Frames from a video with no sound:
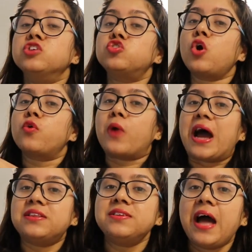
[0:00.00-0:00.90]
So
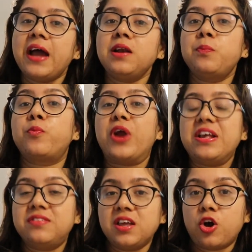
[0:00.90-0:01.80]
rather than
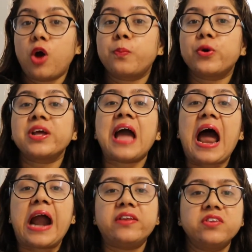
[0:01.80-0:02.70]
praising or putting
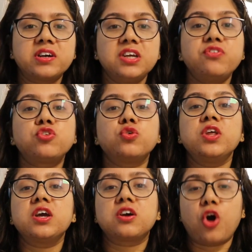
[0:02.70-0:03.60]
adjectives to
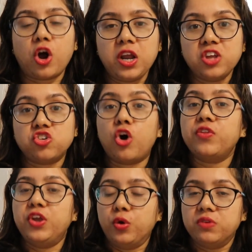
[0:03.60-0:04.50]
the college or
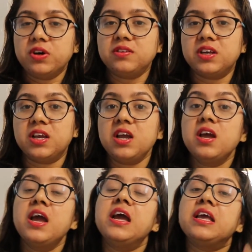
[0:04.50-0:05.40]
the university,
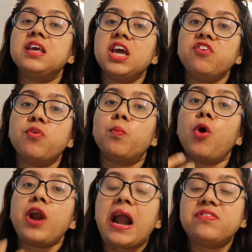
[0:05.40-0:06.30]
give
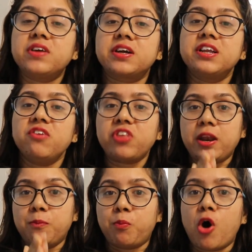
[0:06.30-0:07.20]
more adjectives
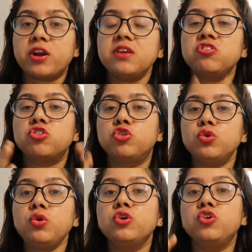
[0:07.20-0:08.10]
and importance
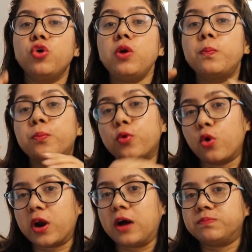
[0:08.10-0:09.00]
to your
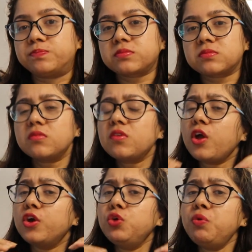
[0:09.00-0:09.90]
program.
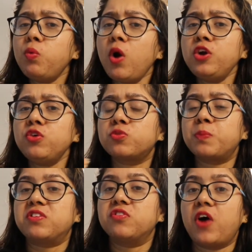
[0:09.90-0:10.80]
You will want to
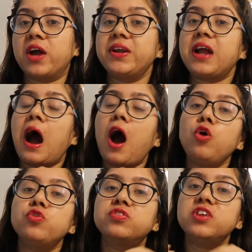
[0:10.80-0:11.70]
specify that
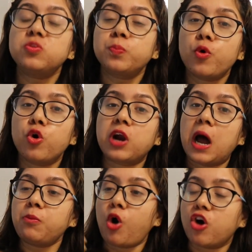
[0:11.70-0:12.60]
how this
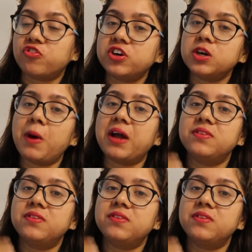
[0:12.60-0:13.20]
program offered by